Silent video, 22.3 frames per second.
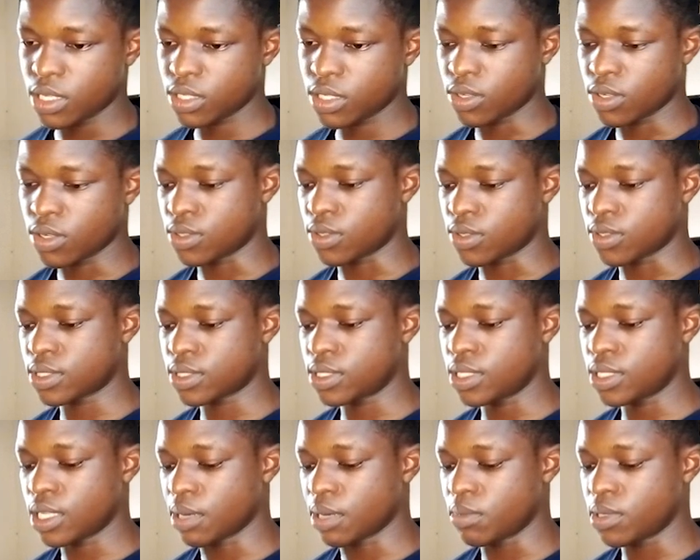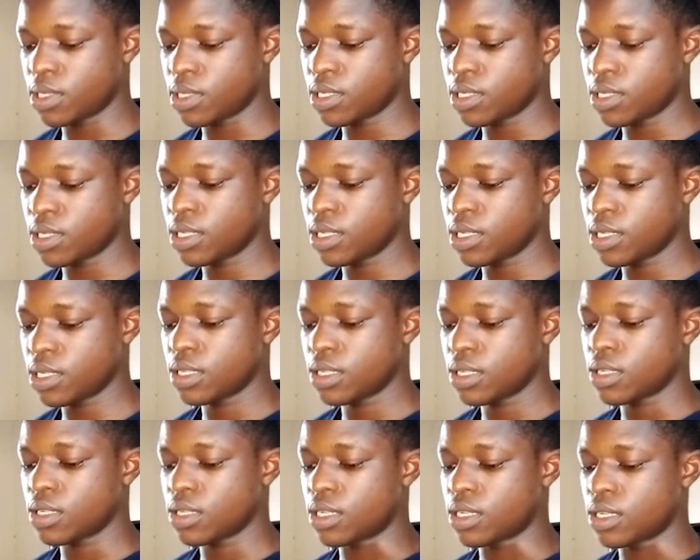Ctrl C,
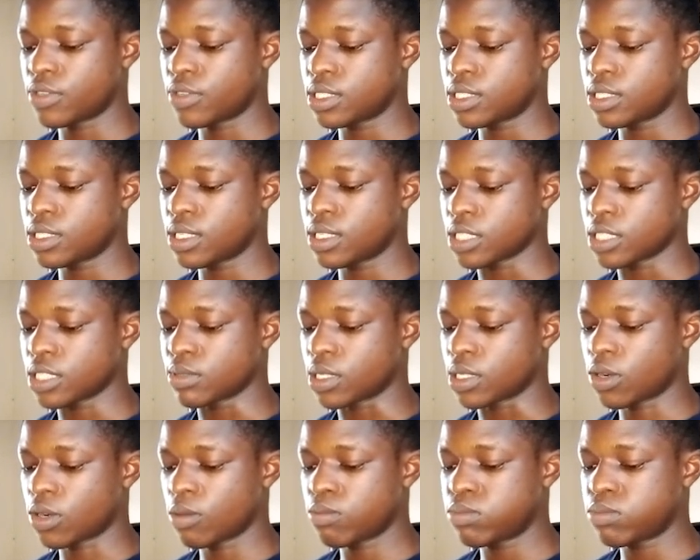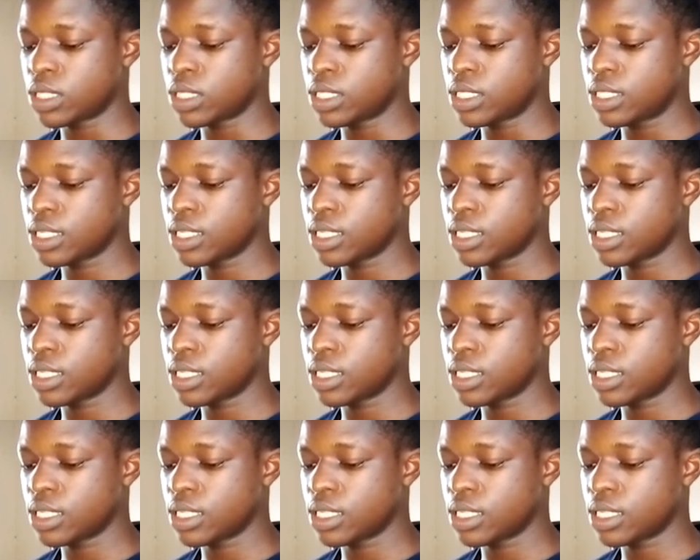and everything has been copied.